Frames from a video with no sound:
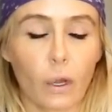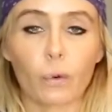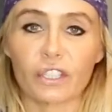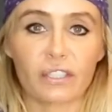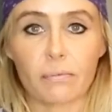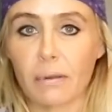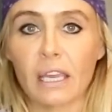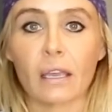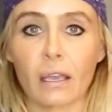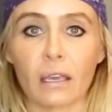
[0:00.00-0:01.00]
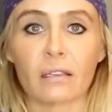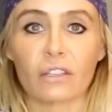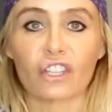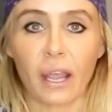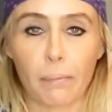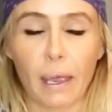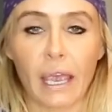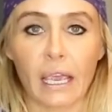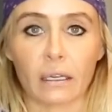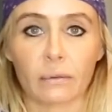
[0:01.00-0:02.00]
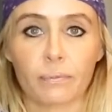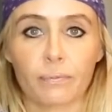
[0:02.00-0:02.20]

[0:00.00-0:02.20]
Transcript: Which to me is champagne.